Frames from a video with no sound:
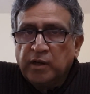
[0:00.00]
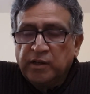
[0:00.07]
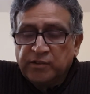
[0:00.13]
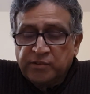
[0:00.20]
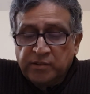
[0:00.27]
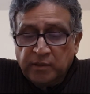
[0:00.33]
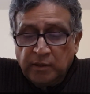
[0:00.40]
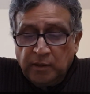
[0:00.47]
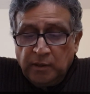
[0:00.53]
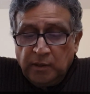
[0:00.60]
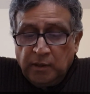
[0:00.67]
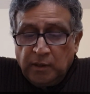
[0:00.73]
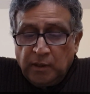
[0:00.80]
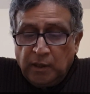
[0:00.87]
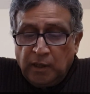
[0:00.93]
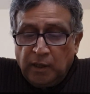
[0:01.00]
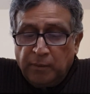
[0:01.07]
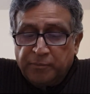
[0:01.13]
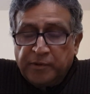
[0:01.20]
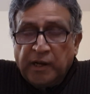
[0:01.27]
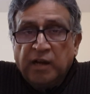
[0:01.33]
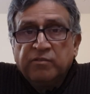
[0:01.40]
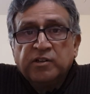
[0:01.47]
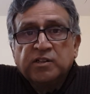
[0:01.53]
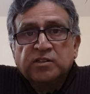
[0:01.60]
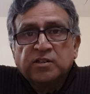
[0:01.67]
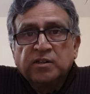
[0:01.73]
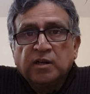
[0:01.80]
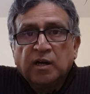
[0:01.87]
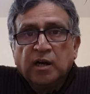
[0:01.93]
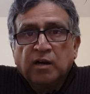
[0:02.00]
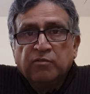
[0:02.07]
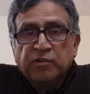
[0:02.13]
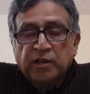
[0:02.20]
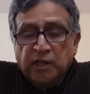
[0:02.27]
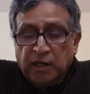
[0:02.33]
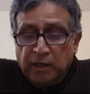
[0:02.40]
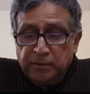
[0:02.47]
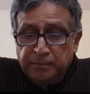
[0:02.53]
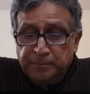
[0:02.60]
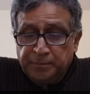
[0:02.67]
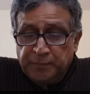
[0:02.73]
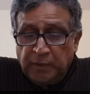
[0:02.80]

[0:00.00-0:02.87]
his private villa.